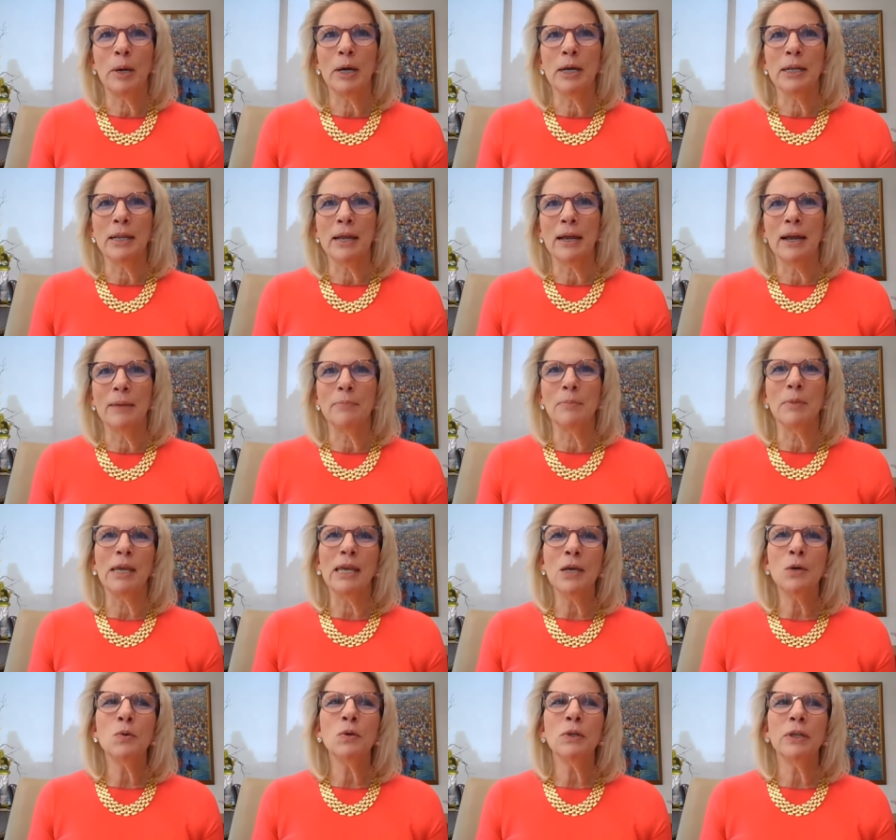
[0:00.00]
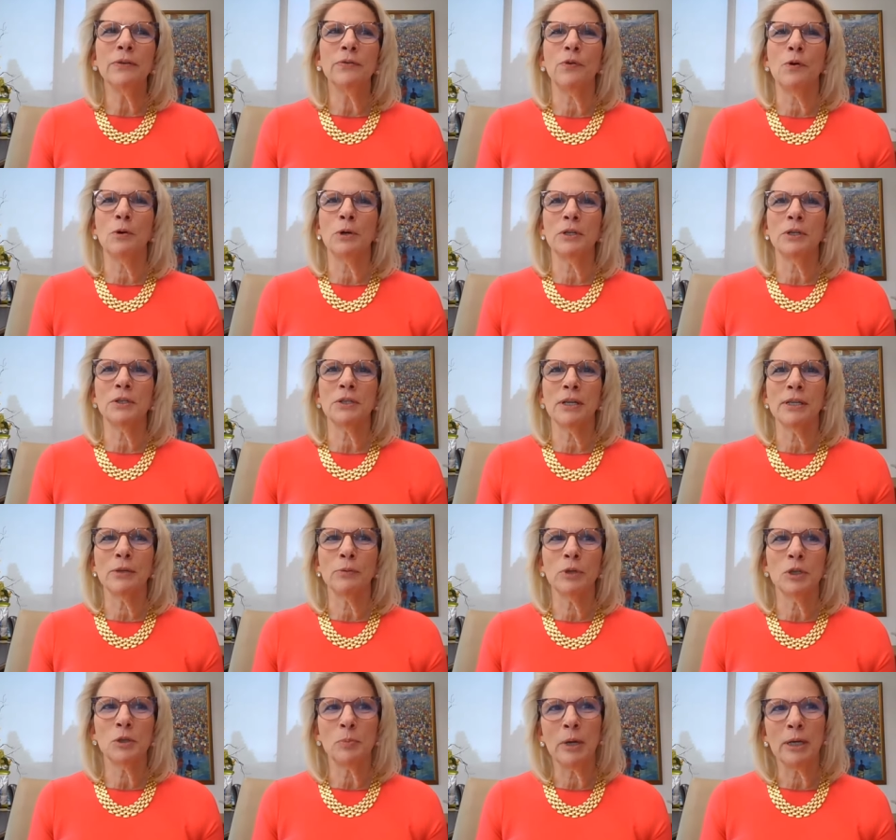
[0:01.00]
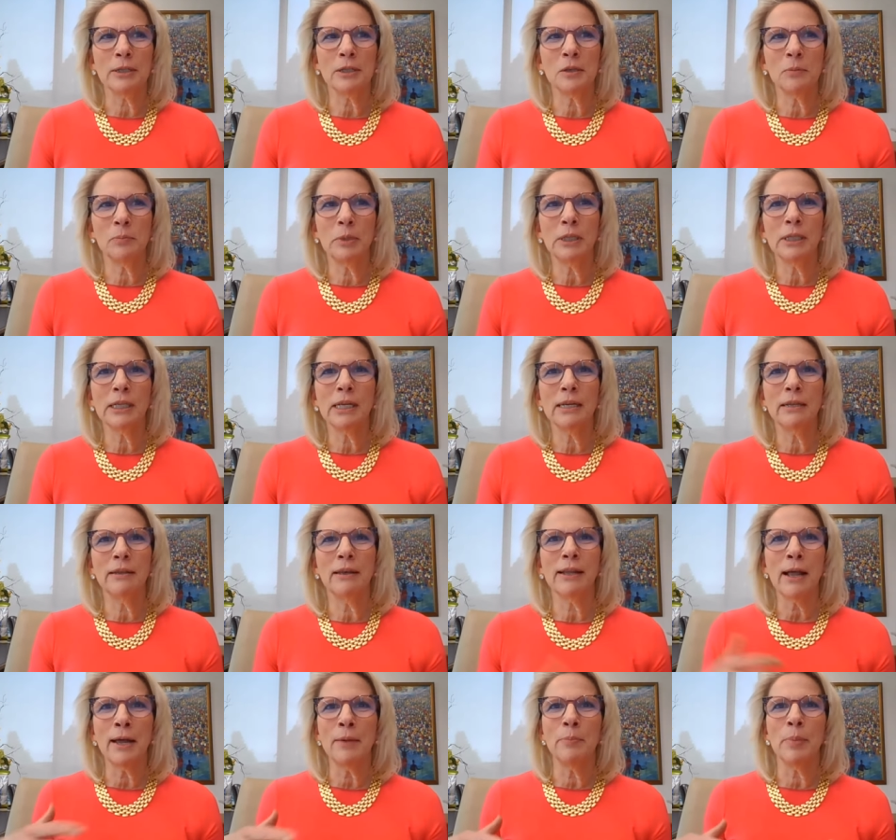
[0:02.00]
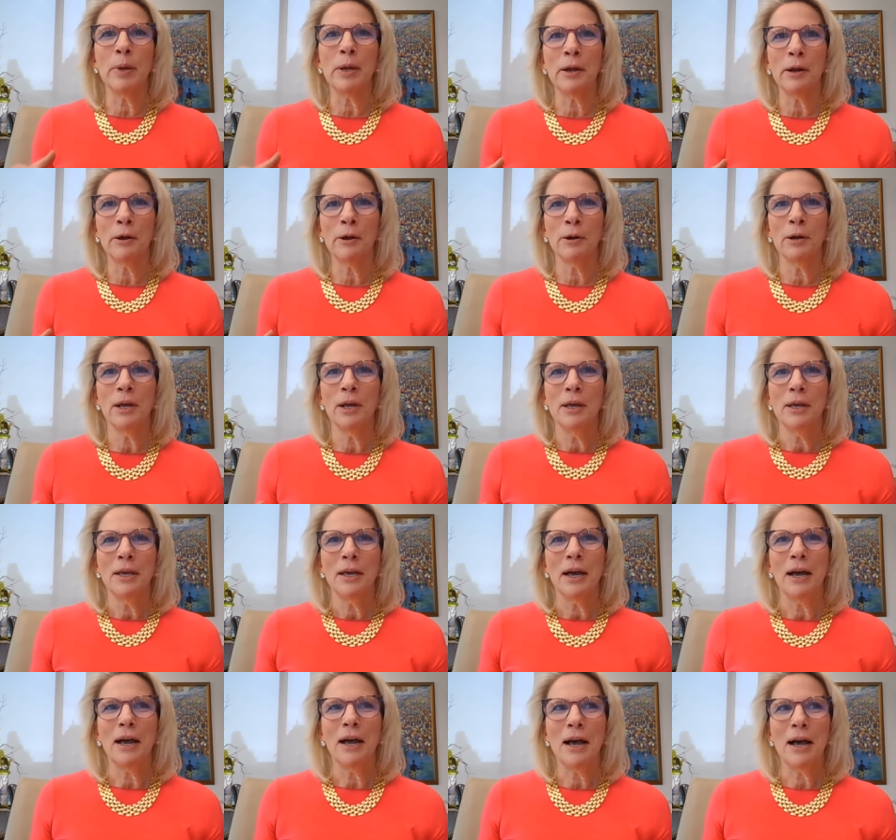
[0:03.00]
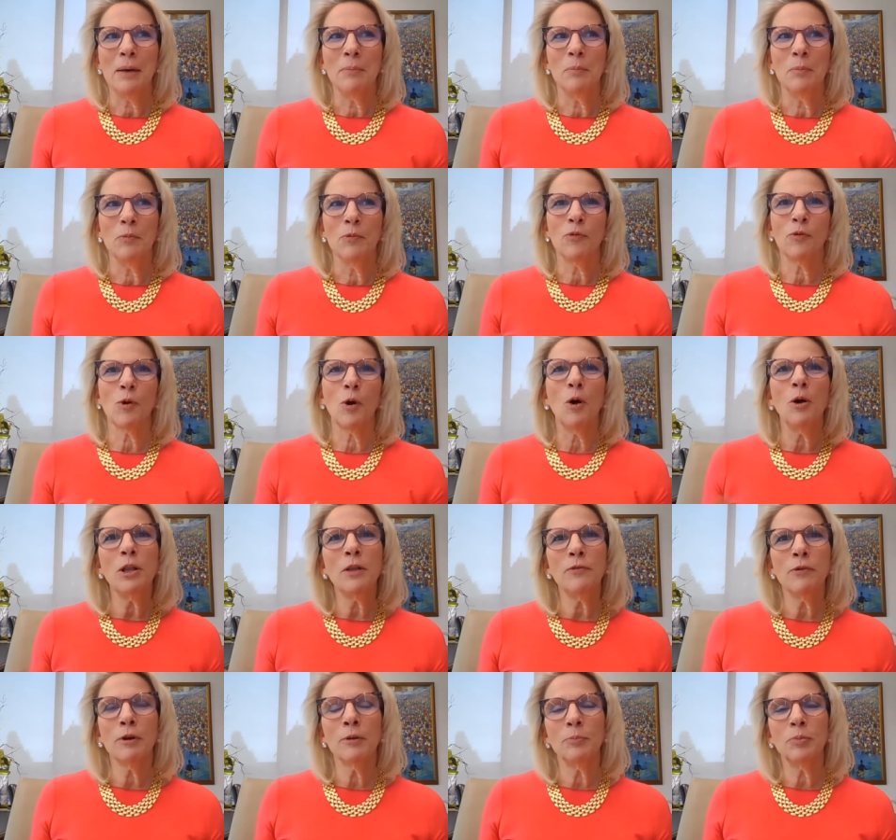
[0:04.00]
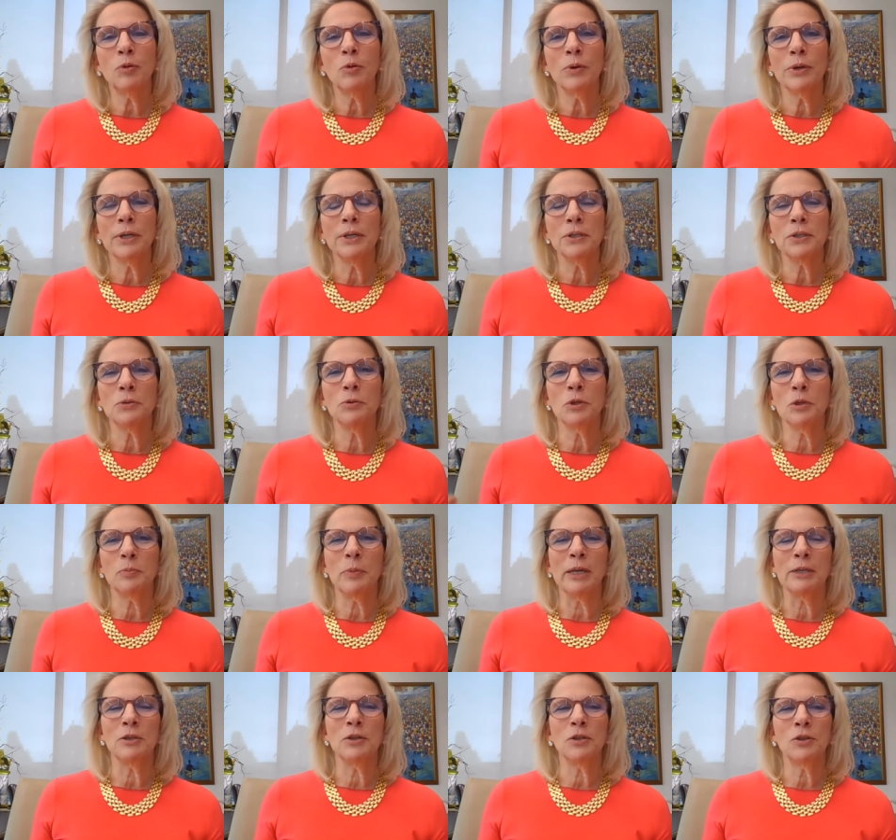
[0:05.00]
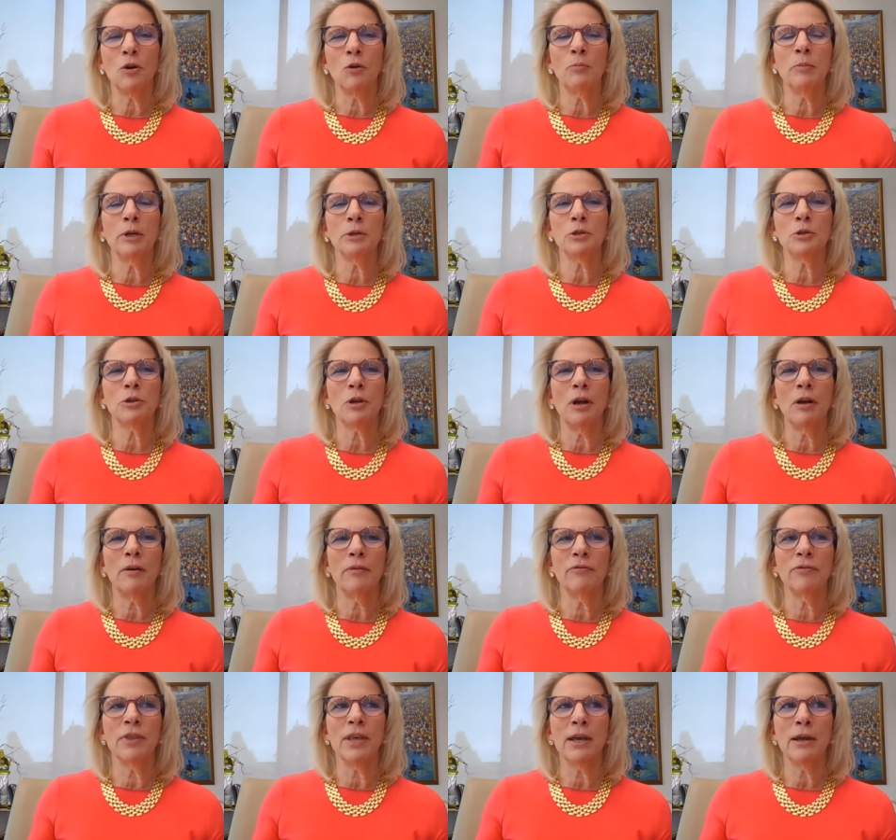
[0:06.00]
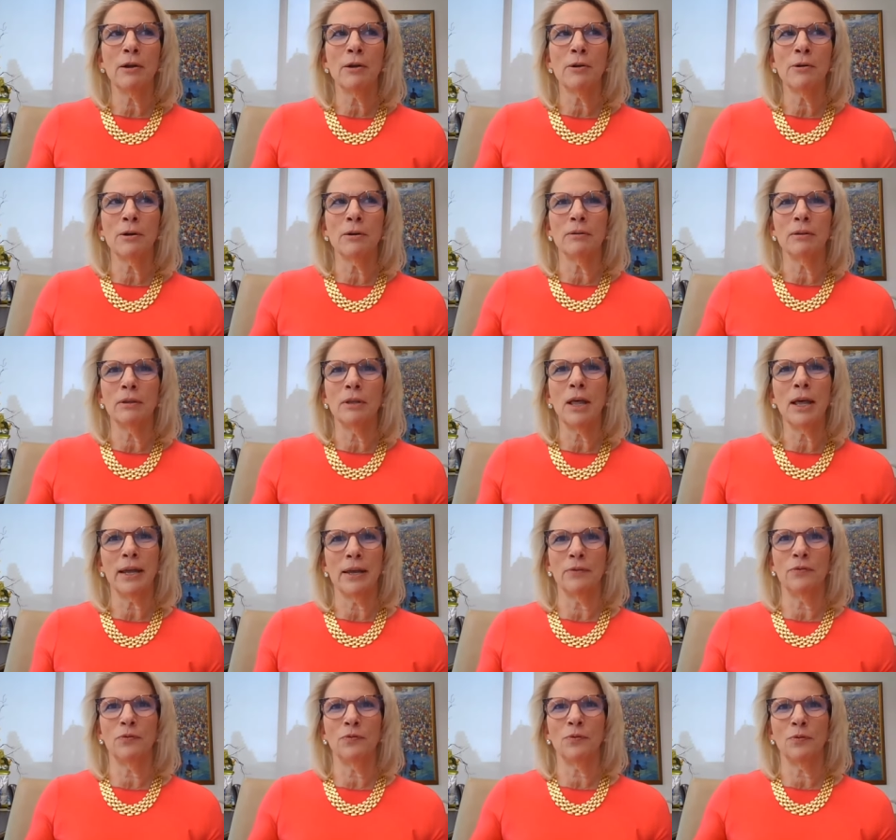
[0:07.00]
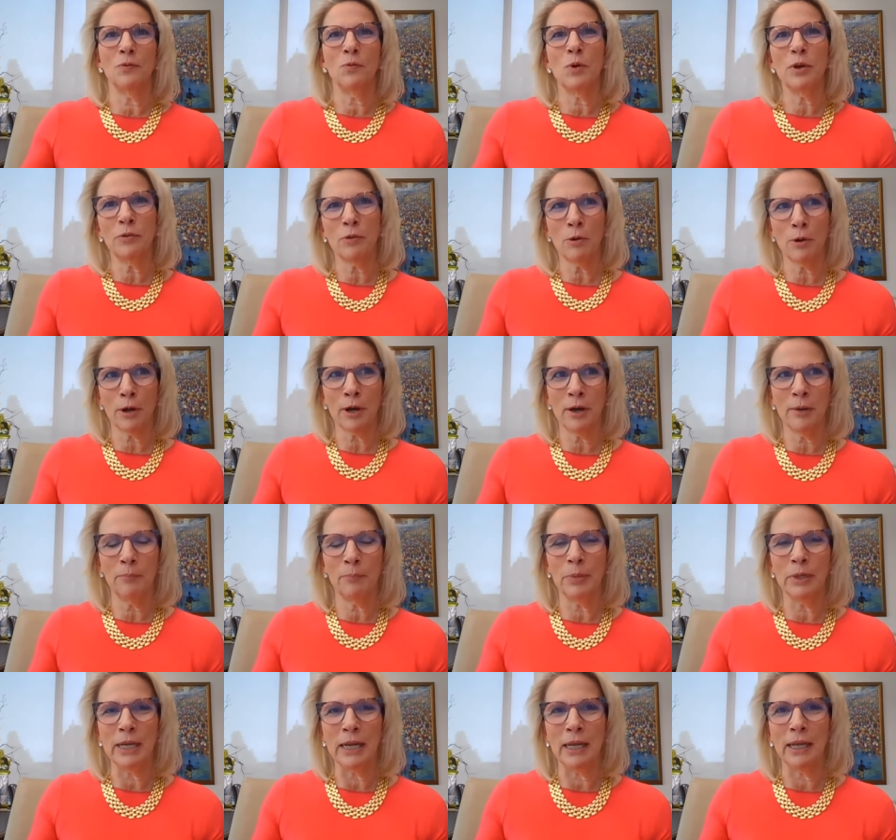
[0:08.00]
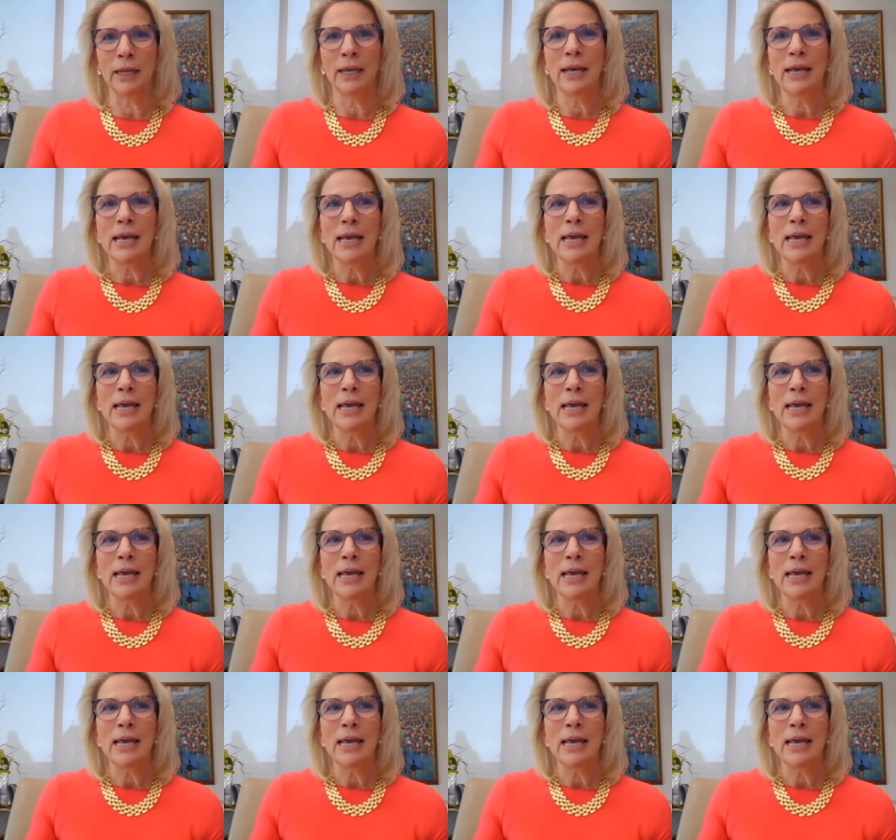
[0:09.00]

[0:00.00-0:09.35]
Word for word: But I'm equally focused on the responsibility that I bear um, for all of our employees who spend so much of their life with our company